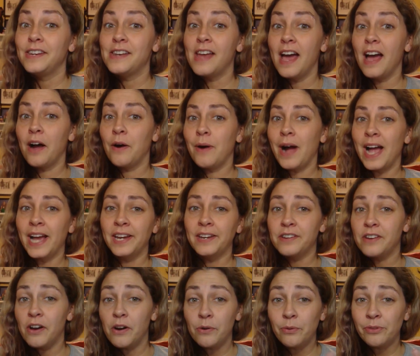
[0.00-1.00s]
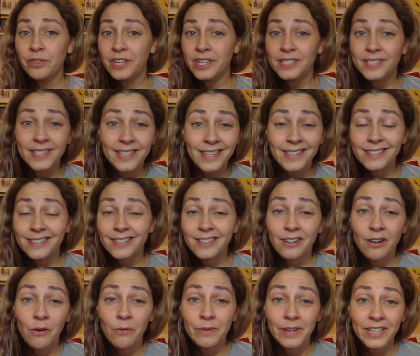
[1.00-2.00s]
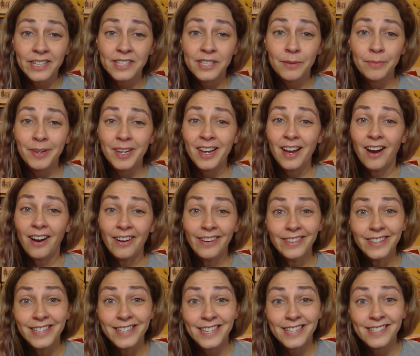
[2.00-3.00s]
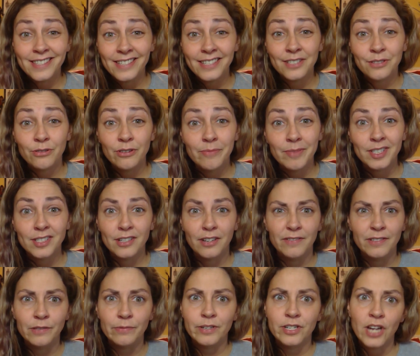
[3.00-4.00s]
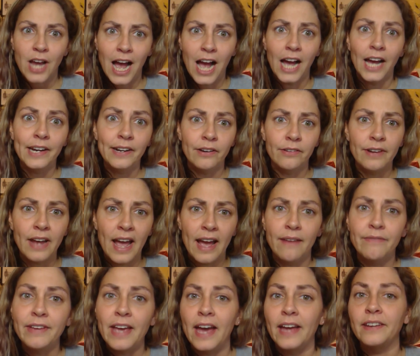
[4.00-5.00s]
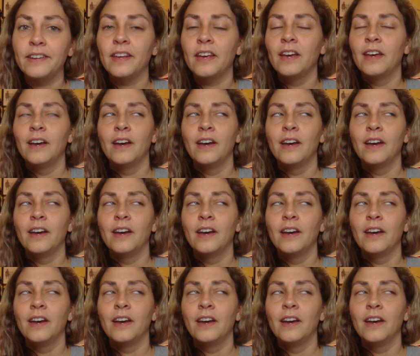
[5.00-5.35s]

Now, I know this is going to be on the DC streaming service, which I don't have yet.